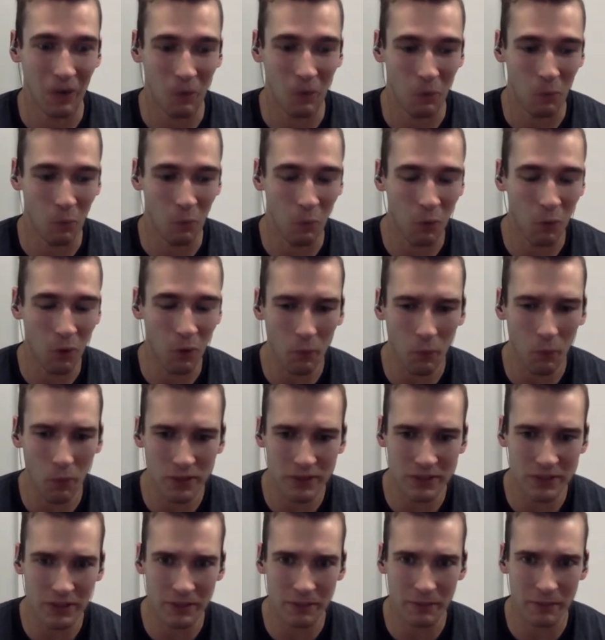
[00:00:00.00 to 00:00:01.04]
What
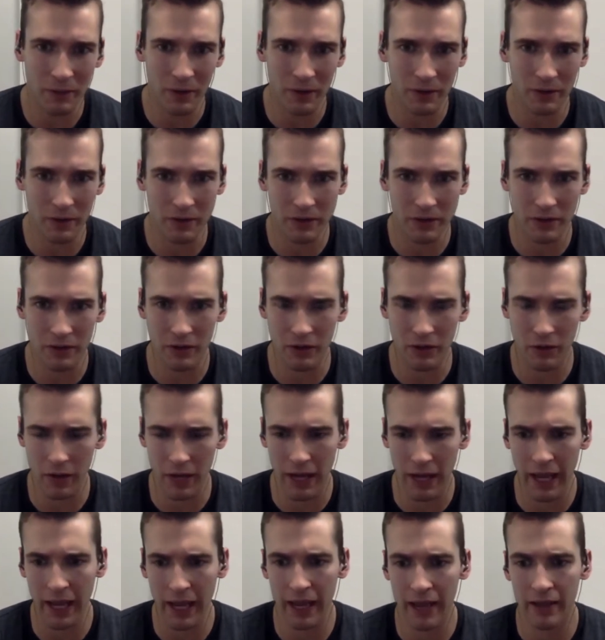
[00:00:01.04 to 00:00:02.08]
was it about you know
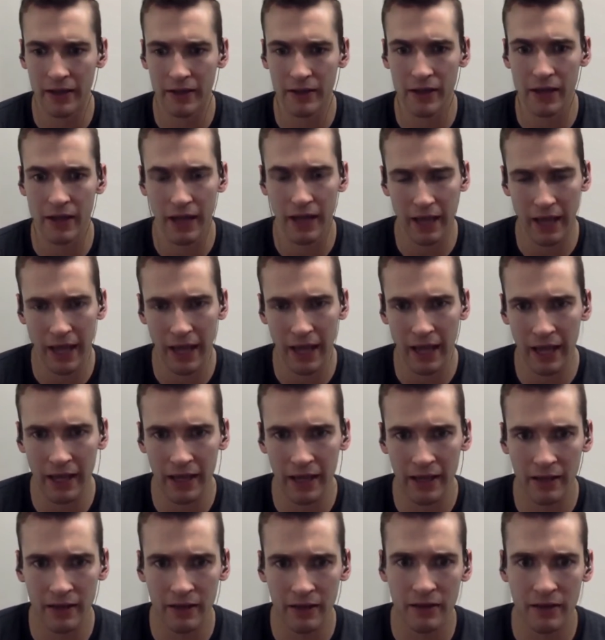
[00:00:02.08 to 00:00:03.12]

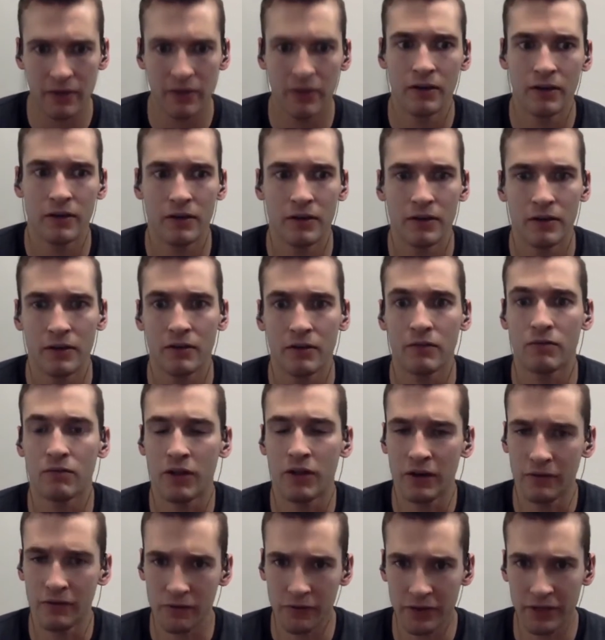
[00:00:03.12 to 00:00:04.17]
a
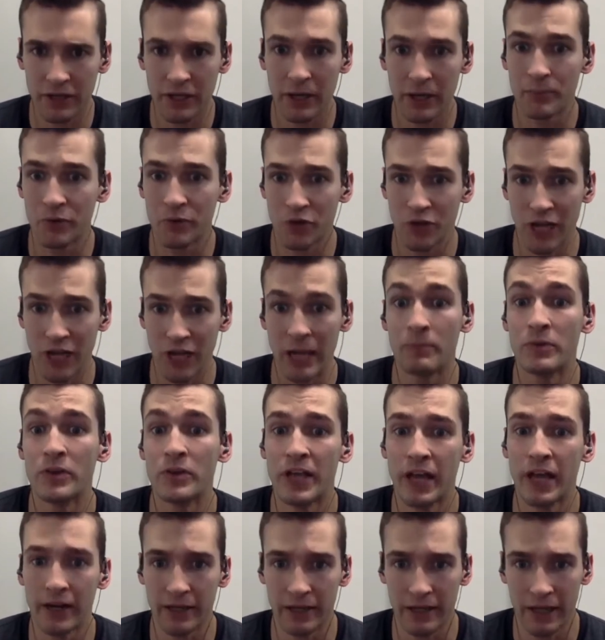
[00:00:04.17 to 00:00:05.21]
leveling up your game
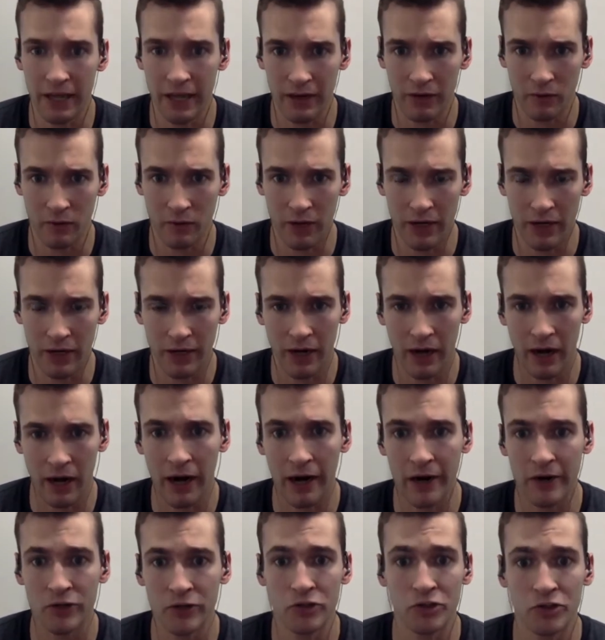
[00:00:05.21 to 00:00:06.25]
yet again, right?
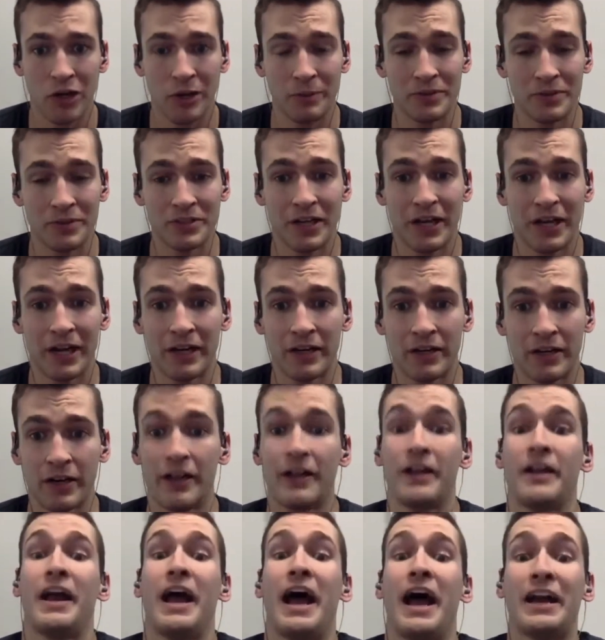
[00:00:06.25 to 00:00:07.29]
Iron sharpens iron
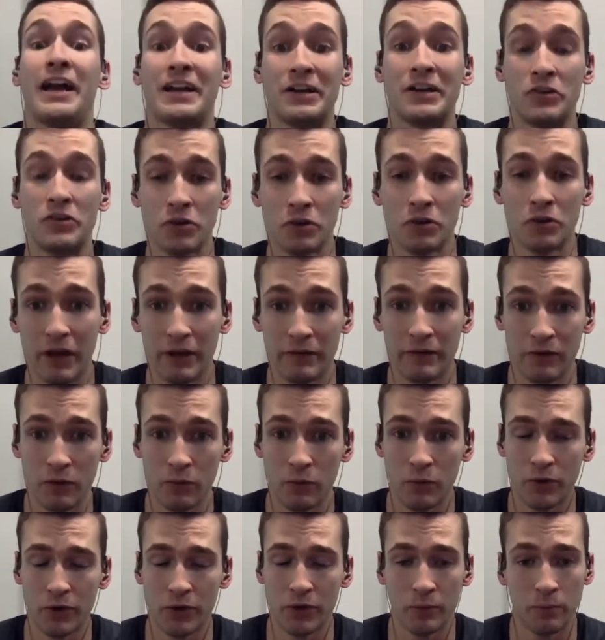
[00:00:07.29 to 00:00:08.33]
at a new level
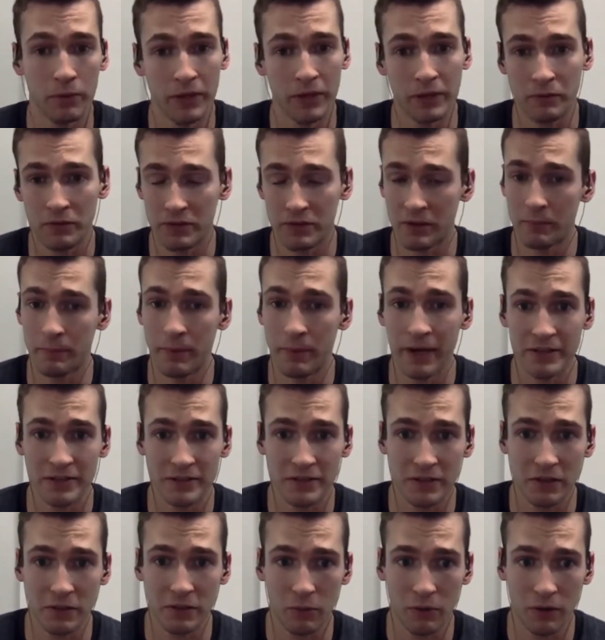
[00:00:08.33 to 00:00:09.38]
where you're playing with the best
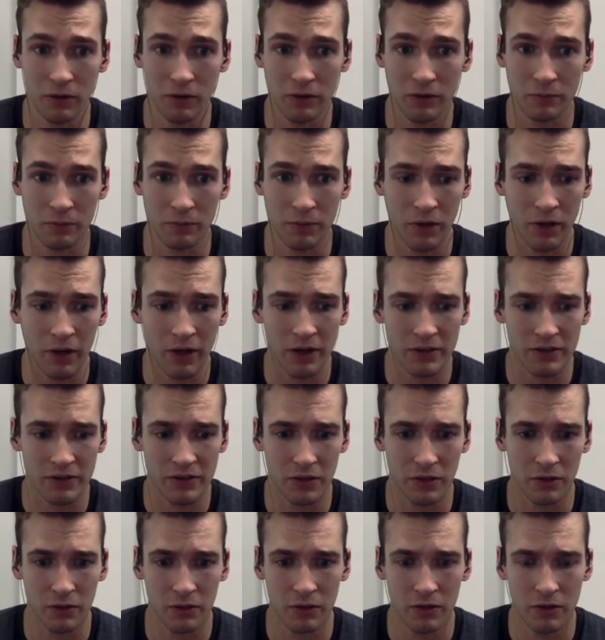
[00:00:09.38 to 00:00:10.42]
in the world, but
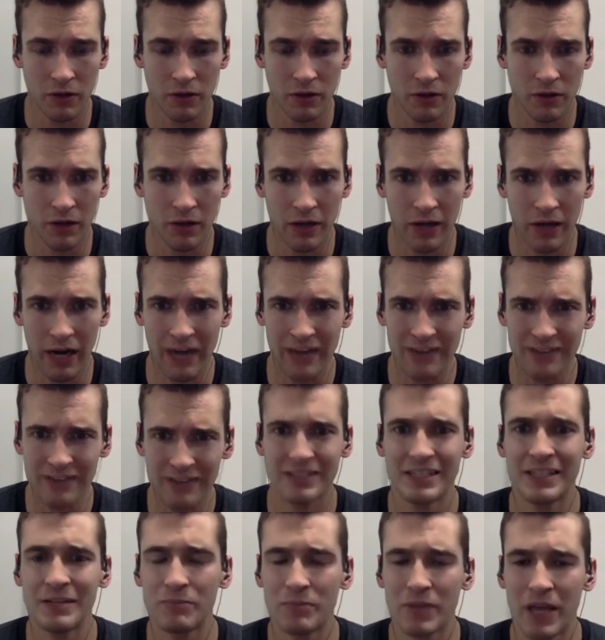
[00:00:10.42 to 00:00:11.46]
also how does the
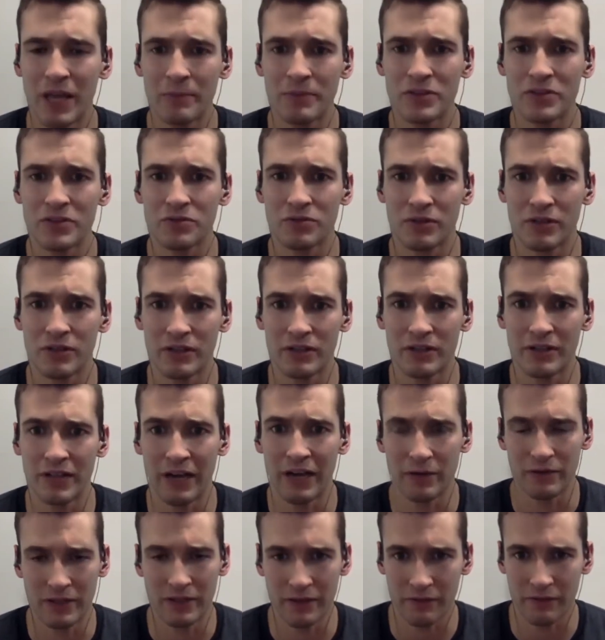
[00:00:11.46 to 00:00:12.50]
team chemistry
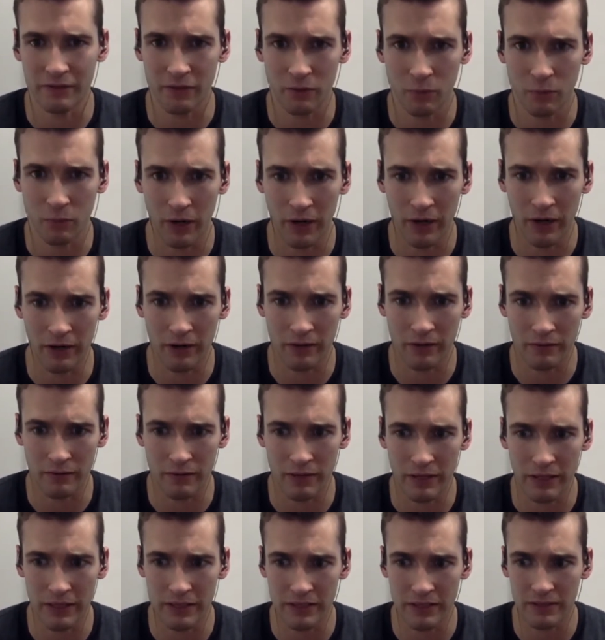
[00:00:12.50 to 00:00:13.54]
now differ where
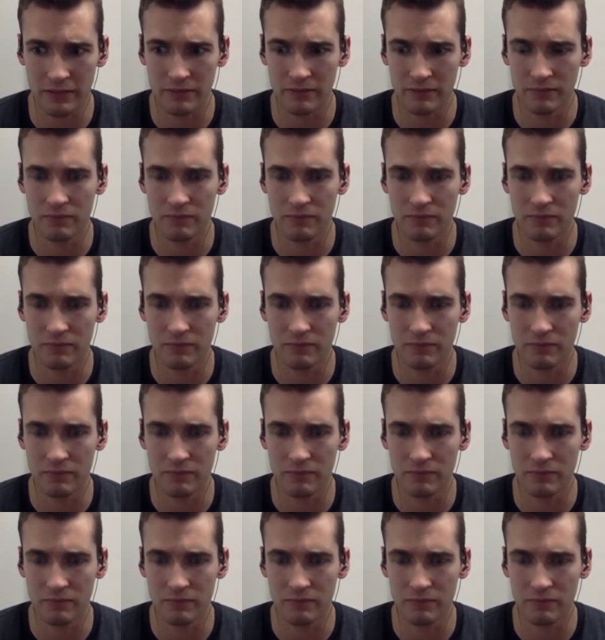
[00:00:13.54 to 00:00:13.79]
it's